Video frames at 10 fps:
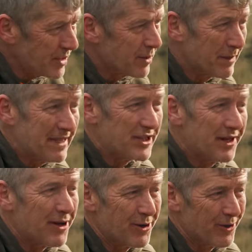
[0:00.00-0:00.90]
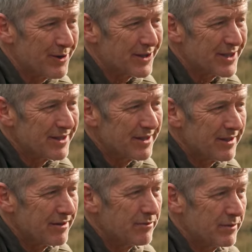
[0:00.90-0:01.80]
the BCR hooks
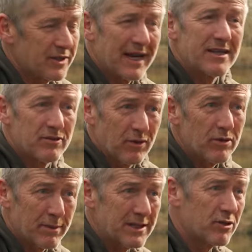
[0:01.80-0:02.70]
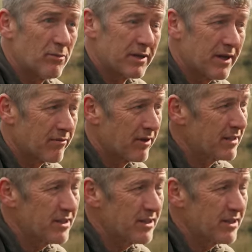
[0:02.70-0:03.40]
stands for the basic complicated rig.